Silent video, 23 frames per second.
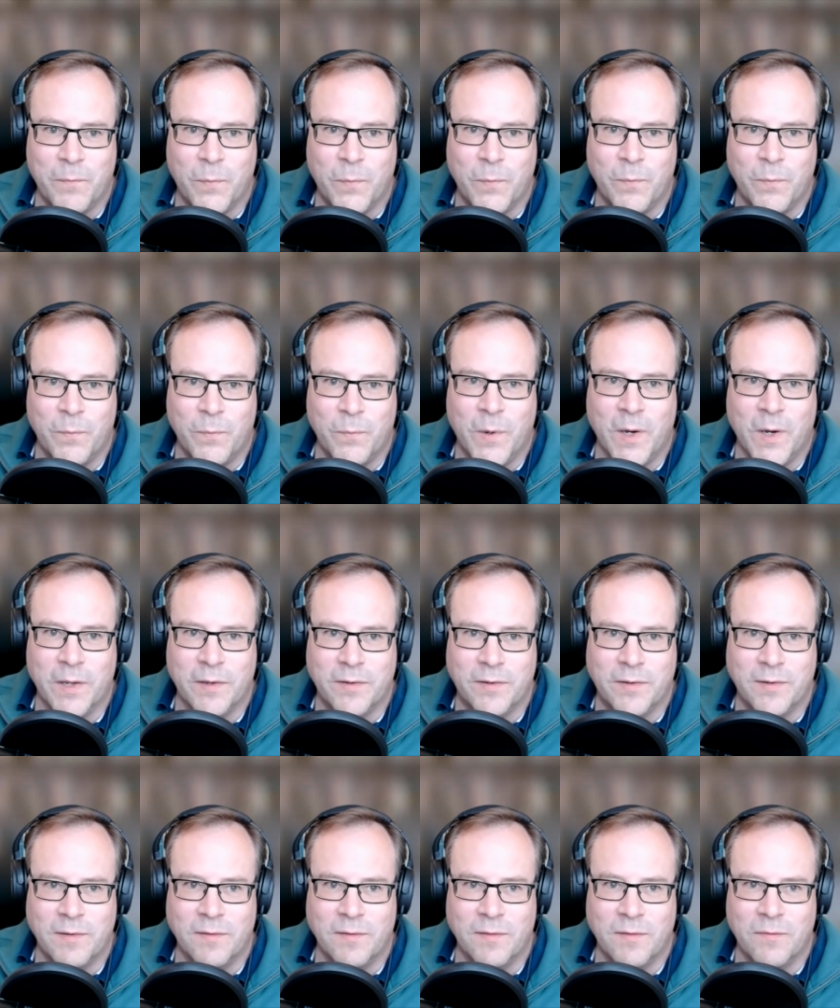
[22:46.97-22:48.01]
but
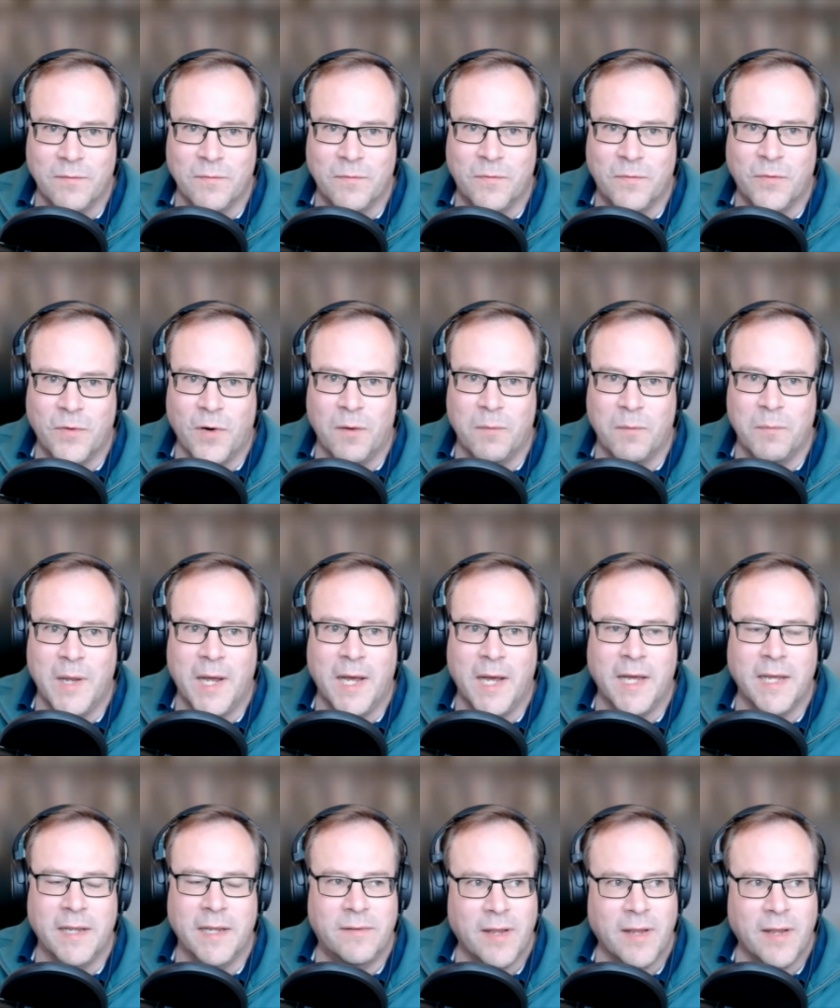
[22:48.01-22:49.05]
from a
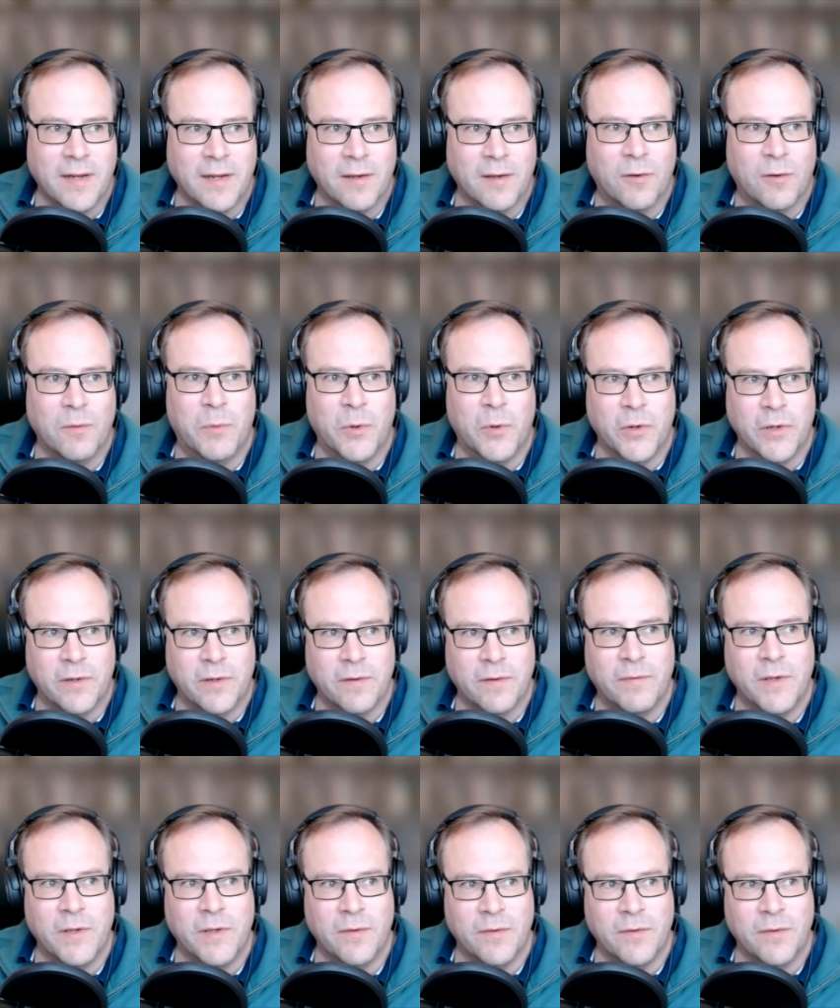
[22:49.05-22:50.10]
technical point of
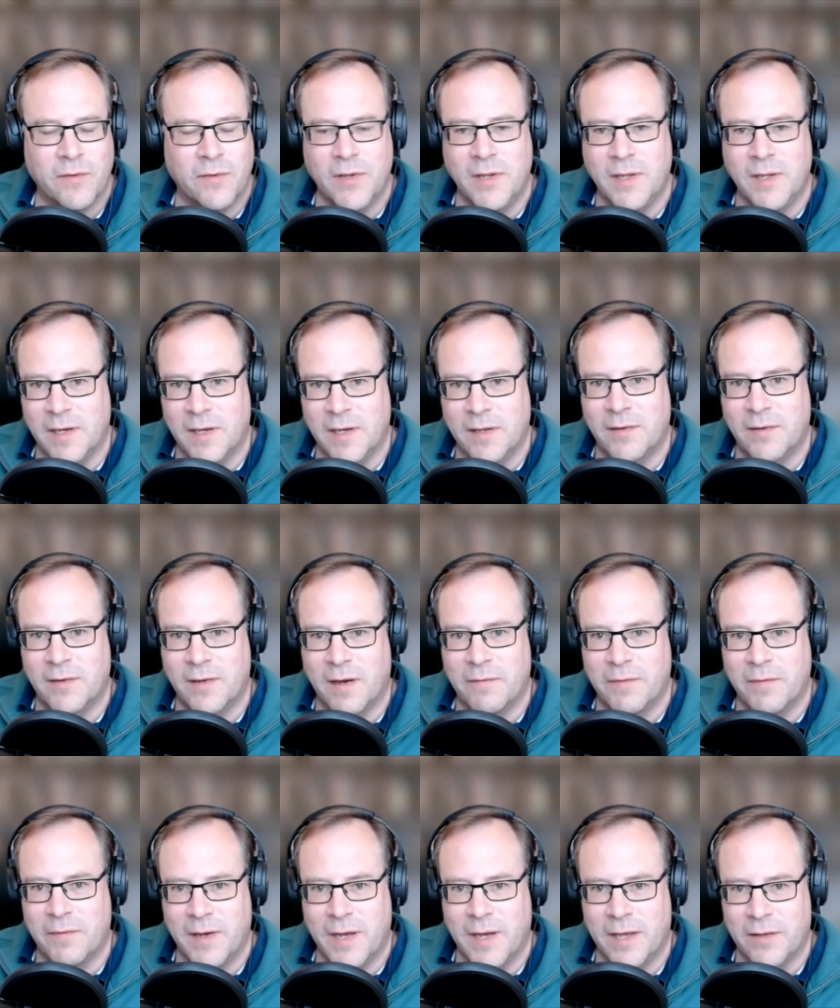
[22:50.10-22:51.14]
view, the ZK stuff
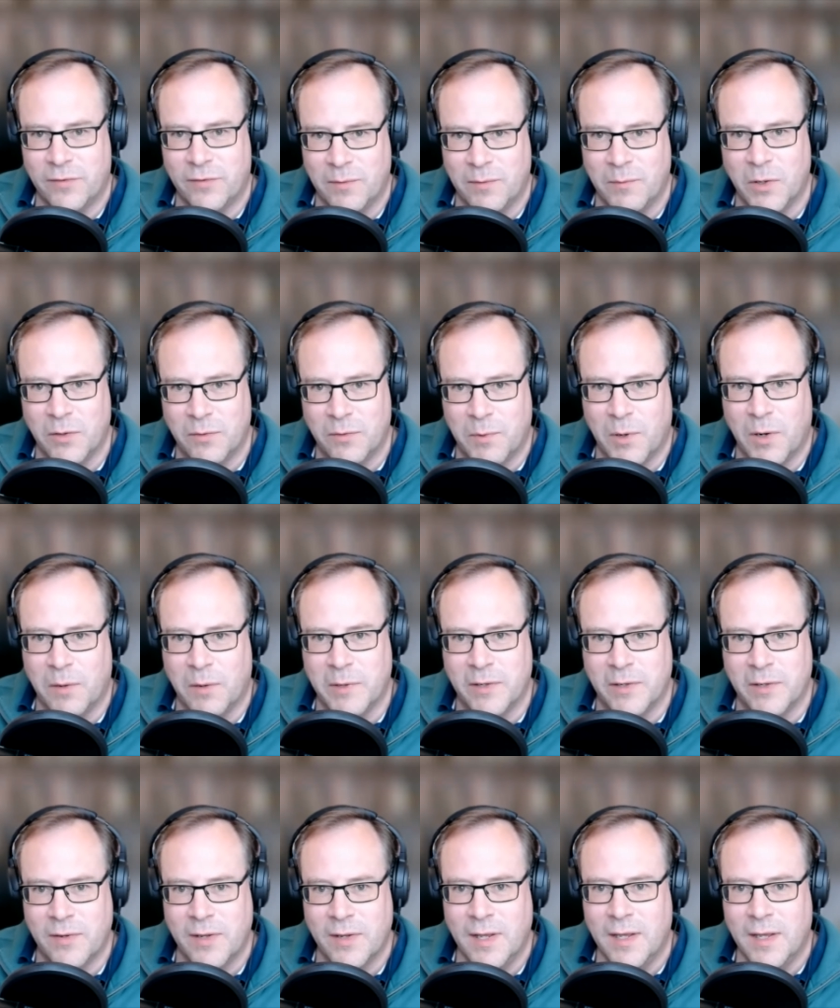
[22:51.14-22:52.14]
has the most promise.